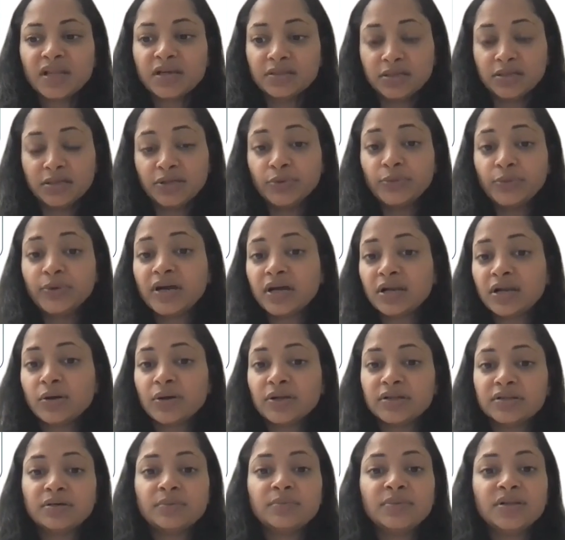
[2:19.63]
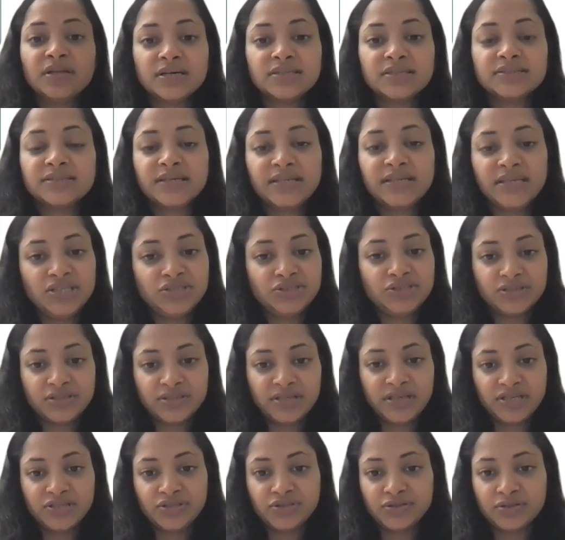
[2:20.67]
The tuning algorithm learns at each
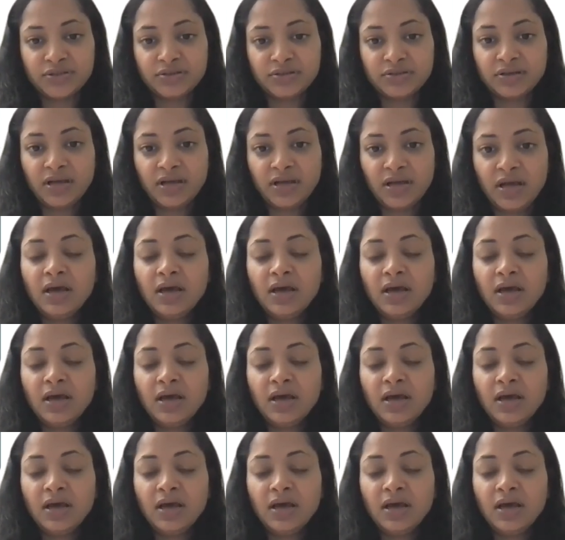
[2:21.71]
iteration